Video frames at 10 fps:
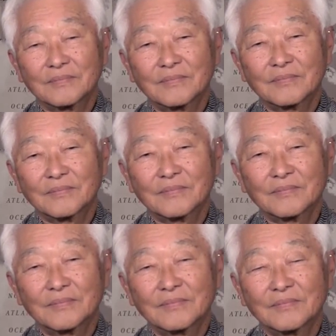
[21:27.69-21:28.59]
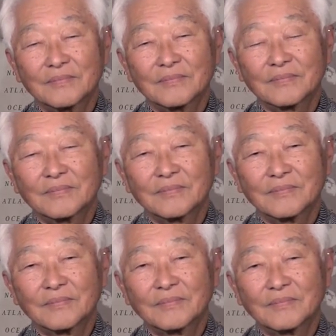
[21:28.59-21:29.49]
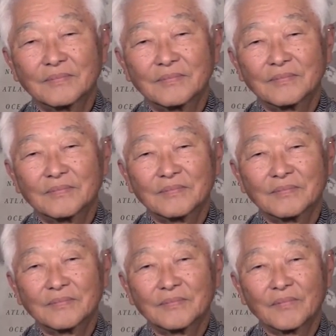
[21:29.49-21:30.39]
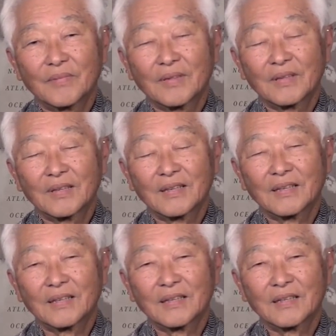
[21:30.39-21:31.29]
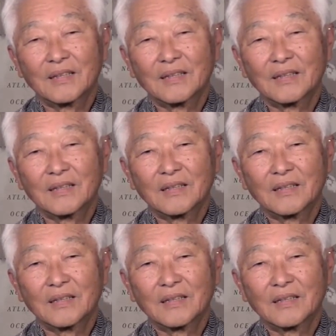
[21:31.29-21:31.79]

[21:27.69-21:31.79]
(silent)